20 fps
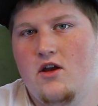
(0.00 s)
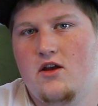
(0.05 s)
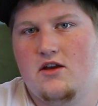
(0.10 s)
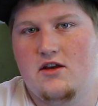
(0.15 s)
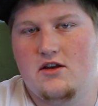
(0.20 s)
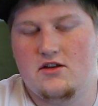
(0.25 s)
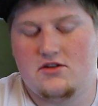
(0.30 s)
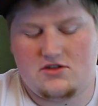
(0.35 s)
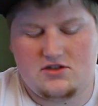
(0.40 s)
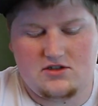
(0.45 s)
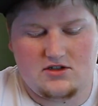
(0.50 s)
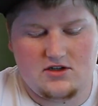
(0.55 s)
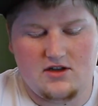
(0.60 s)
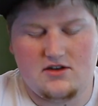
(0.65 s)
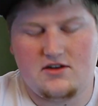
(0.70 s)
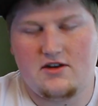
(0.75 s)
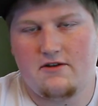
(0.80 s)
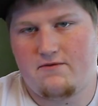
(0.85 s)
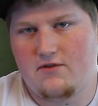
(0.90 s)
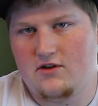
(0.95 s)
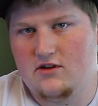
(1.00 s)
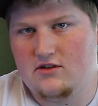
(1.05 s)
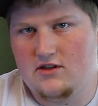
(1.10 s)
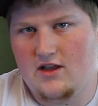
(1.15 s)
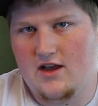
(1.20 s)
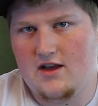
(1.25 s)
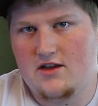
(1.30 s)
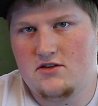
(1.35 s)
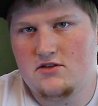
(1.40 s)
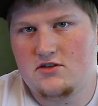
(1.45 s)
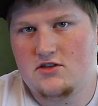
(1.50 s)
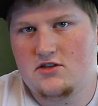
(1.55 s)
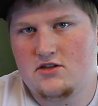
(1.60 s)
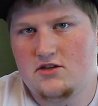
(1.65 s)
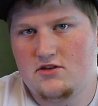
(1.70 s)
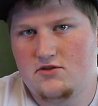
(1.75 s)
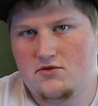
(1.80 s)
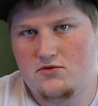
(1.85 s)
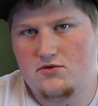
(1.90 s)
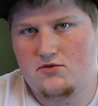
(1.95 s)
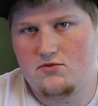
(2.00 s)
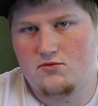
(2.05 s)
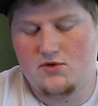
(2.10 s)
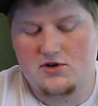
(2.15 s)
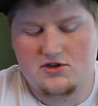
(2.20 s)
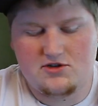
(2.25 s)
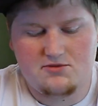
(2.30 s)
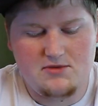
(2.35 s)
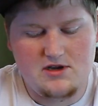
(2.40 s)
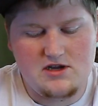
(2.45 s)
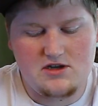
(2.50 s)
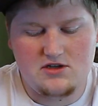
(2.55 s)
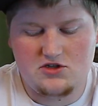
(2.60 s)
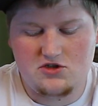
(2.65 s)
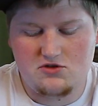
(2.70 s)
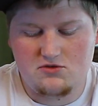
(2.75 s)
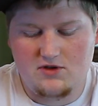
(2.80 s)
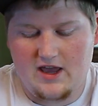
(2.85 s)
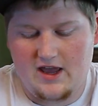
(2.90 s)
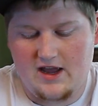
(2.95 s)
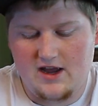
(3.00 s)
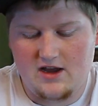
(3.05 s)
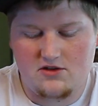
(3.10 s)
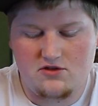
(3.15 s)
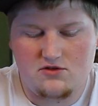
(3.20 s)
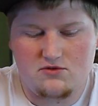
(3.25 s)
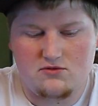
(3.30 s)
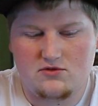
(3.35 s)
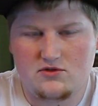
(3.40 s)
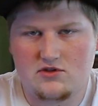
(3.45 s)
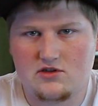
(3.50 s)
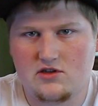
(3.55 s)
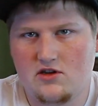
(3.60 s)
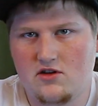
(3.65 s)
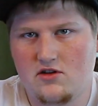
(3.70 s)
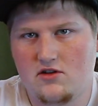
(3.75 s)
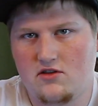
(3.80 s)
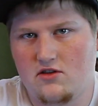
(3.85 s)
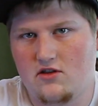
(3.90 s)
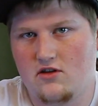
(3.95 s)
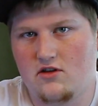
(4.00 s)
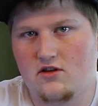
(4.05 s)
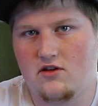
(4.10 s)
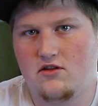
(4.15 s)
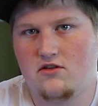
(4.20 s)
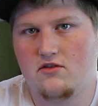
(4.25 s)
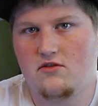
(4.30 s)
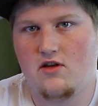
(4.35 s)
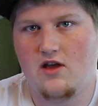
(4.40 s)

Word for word: It's a different lens, which means you can't use the